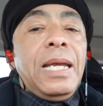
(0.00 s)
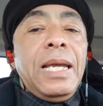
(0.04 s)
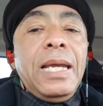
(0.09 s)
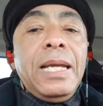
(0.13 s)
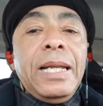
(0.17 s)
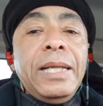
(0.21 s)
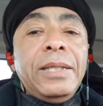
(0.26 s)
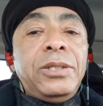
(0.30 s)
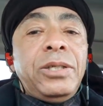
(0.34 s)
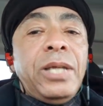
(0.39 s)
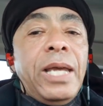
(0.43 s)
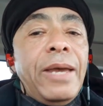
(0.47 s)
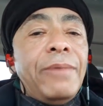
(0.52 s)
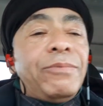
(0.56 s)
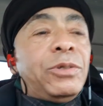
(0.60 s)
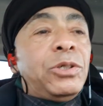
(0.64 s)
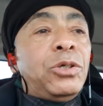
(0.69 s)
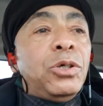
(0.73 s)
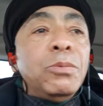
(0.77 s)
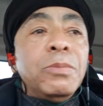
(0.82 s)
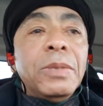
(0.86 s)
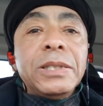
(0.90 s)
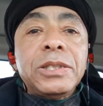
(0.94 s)
They have
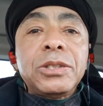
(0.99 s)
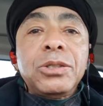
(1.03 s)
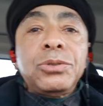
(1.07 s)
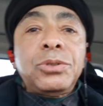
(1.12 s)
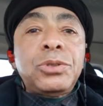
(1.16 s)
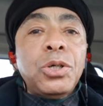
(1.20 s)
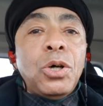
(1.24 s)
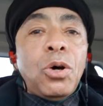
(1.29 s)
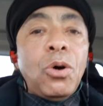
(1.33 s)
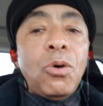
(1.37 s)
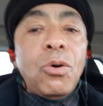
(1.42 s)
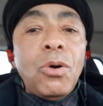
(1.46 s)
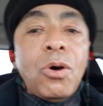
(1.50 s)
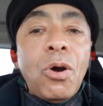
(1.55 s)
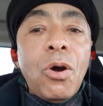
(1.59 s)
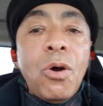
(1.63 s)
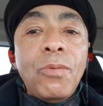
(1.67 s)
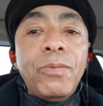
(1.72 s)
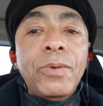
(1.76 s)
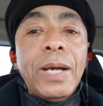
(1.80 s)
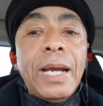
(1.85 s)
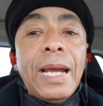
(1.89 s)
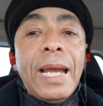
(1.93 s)
too much control
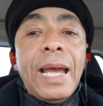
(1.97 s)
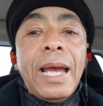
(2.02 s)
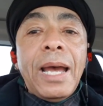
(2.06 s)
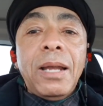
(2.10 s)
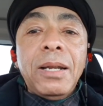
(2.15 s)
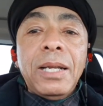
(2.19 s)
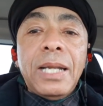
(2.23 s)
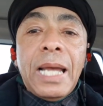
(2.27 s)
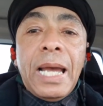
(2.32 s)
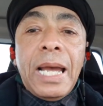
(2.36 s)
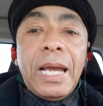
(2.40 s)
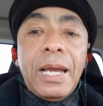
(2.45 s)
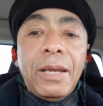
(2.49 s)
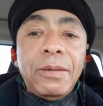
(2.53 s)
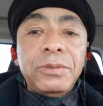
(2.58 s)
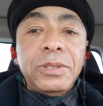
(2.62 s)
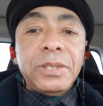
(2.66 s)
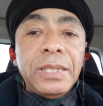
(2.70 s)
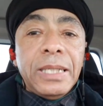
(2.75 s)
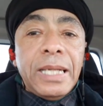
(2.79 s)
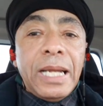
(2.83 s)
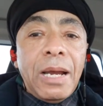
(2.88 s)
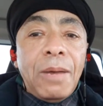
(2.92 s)
over our
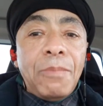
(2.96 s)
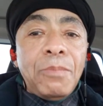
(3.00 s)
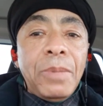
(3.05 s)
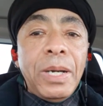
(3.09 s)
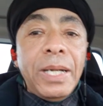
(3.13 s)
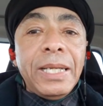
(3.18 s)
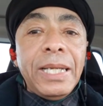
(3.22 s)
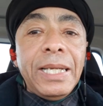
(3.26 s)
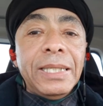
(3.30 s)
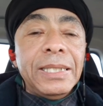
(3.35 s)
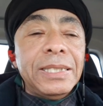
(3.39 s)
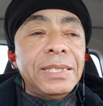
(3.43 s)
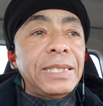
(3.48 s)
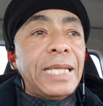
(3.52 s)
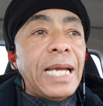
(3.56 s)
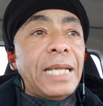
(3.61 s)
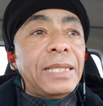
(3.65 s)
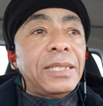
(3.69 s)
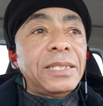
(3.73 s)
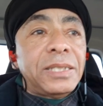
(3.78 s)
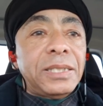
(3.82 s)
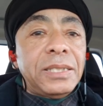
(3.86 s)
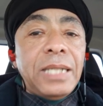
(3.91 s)
lives and our money, and it's got
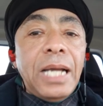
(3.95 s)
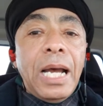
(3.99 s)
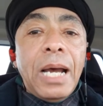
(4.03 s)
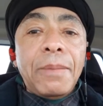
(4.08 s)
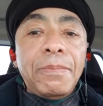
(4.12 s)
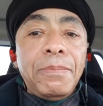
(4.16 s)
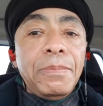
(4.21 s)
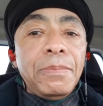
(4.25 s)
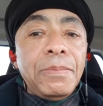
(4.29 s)
to stop.